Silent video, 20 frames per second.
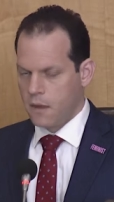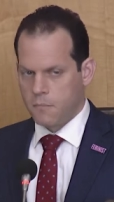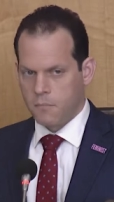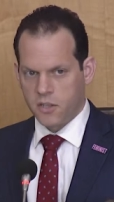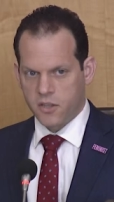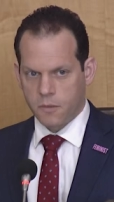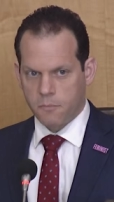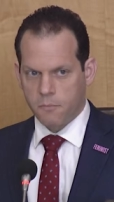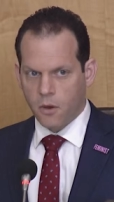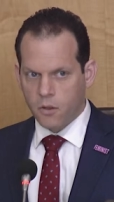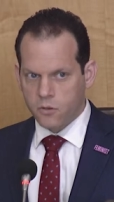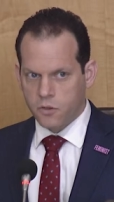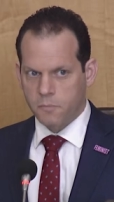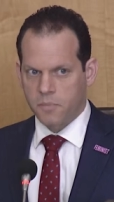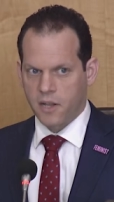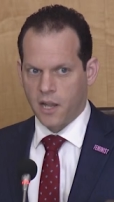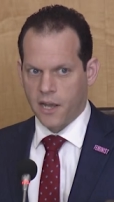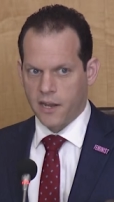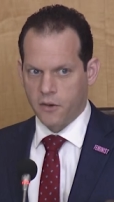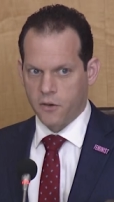but the
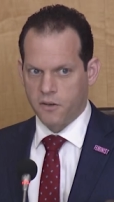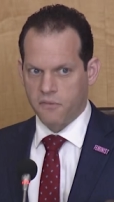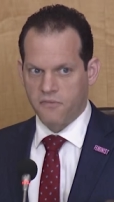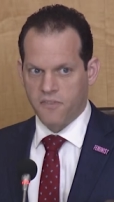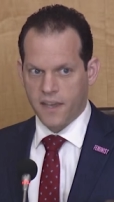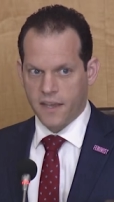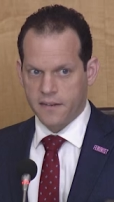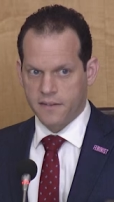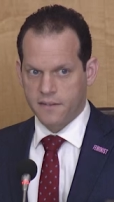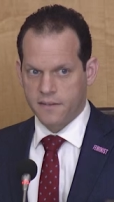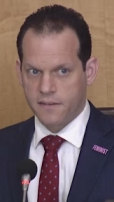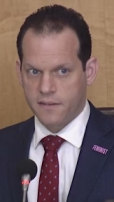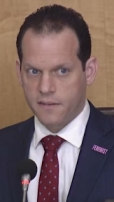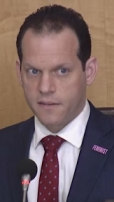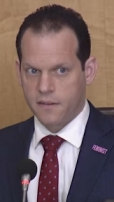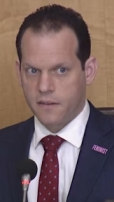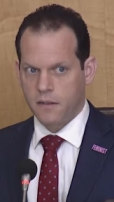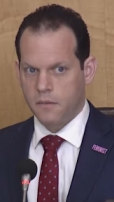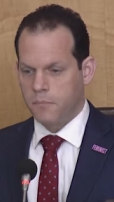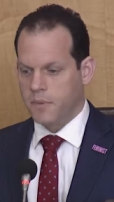multiplier effect
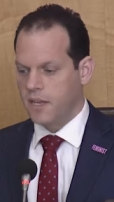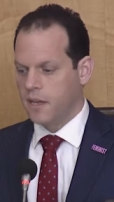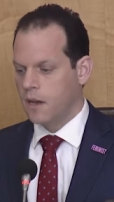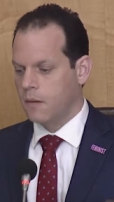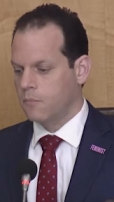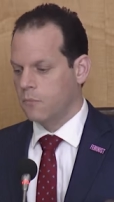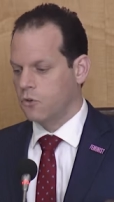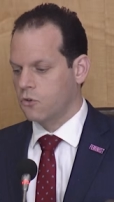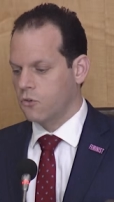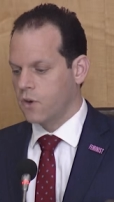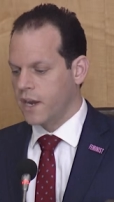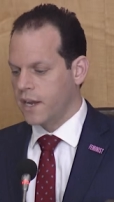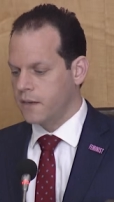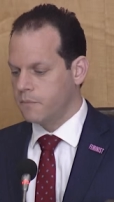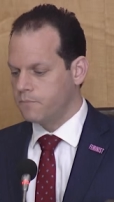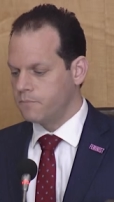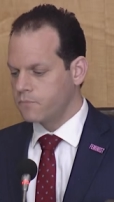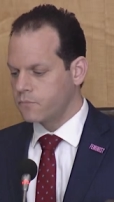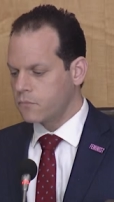can become great.